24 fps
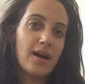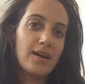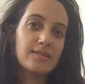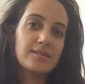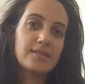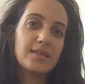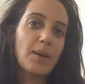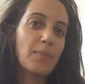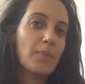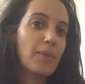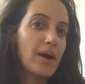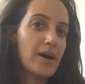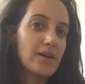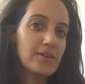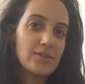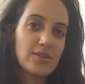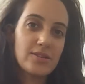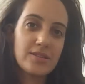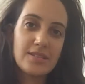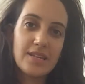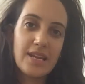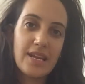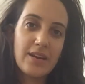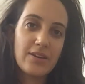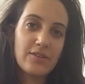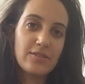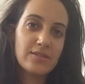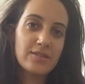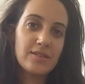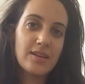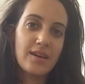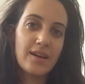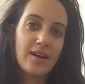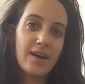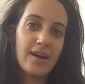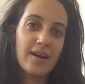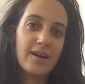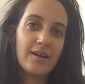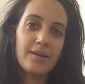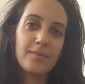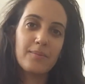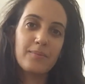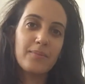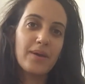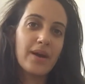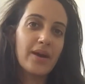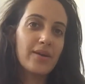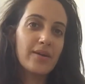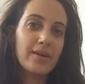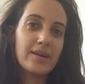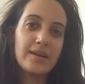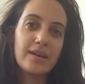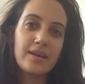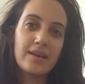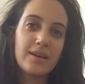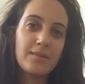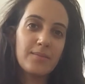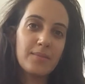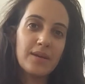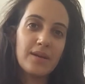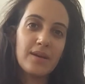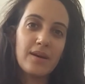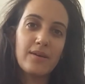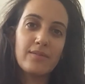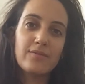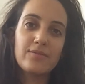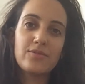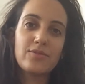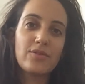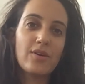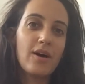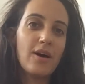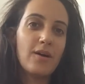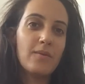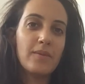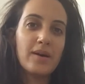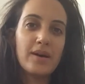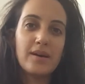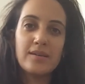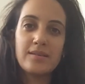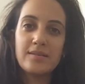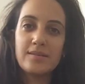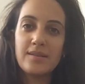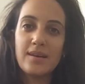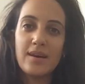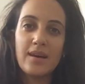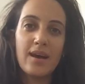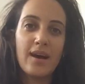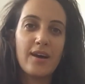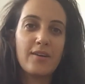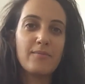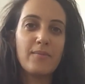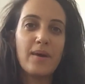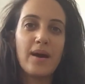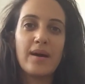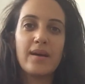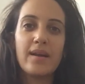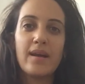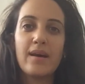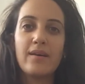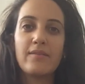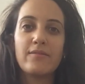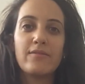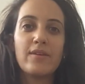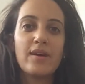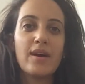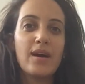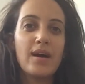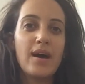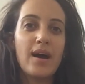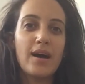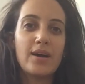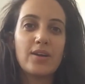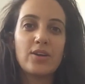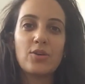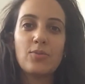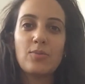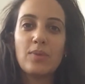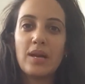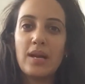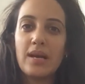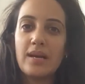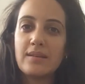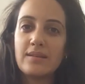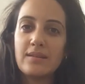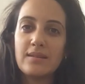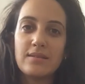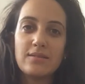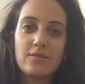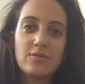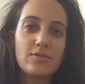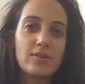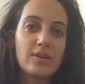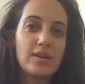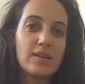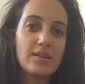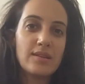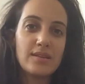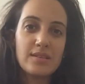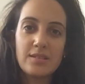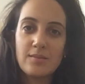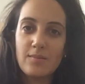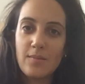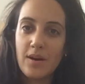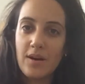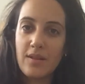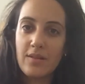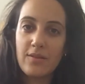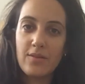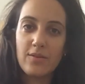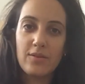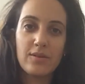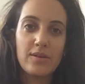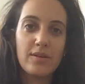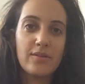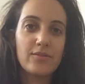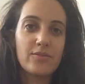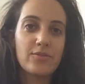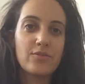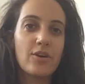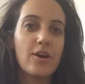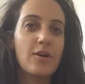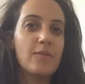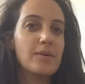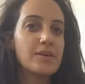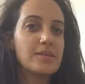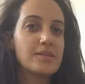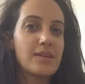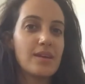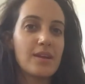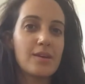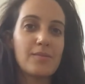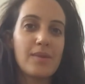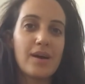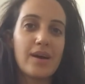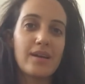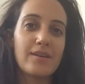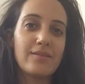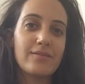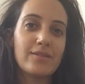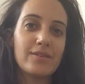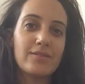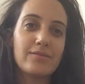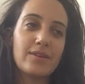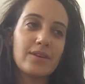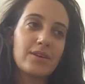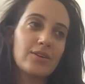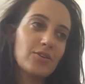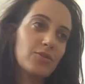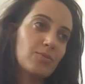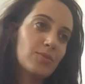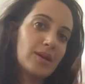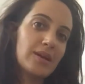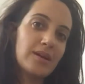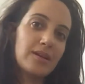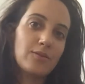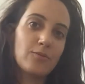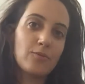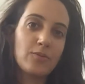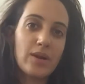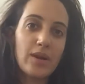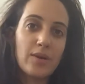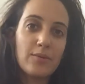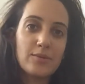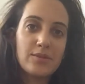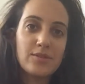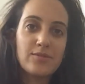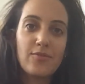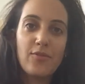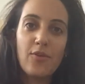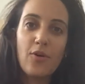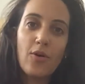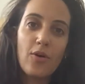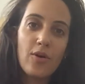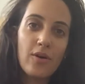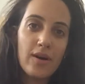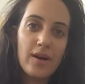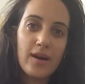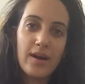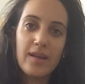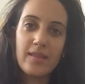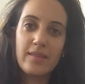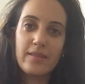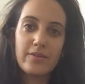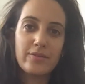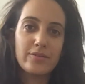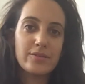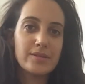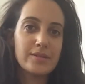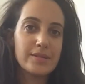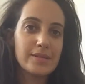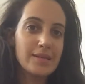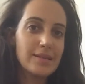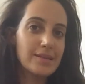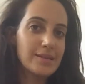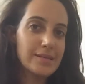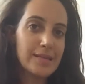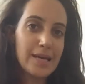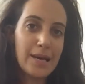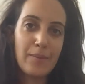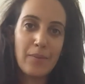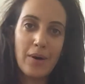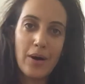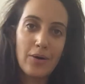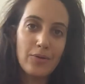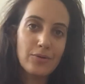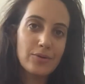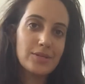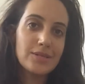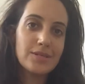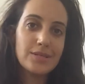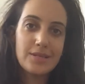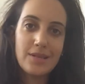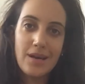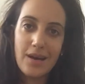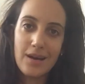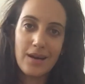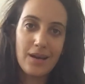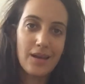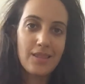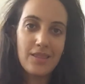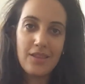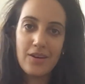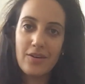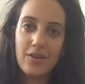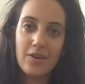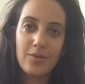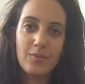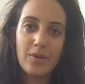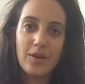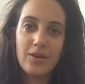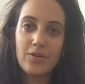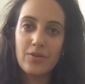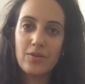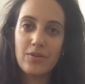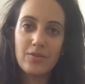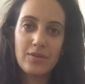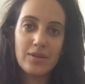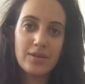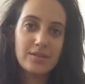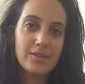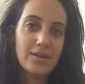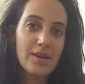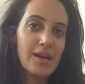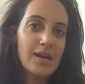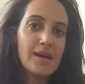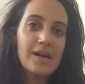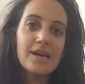subconscious layers that are buried in me, of traumas that I might have accumulated during this month, or of traumas that I might have even accumulated when I was 4 and they're still somehow stuck in there in my uterus.